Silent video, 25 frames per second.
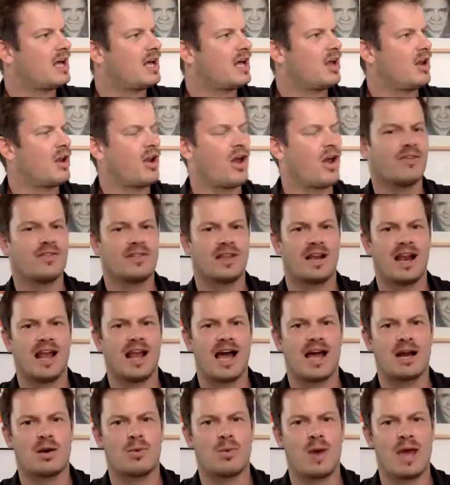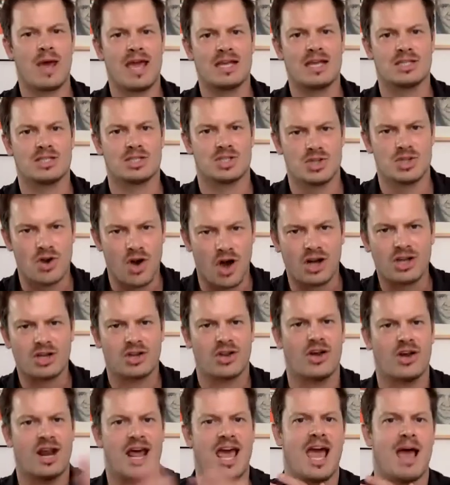along the line where it's not
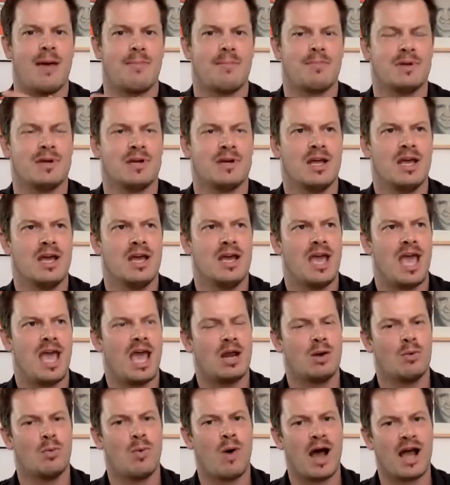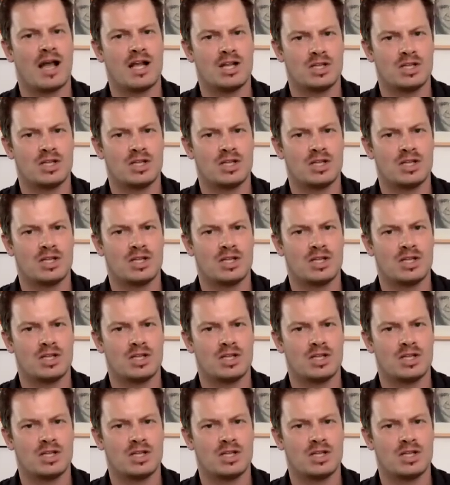going to happen and why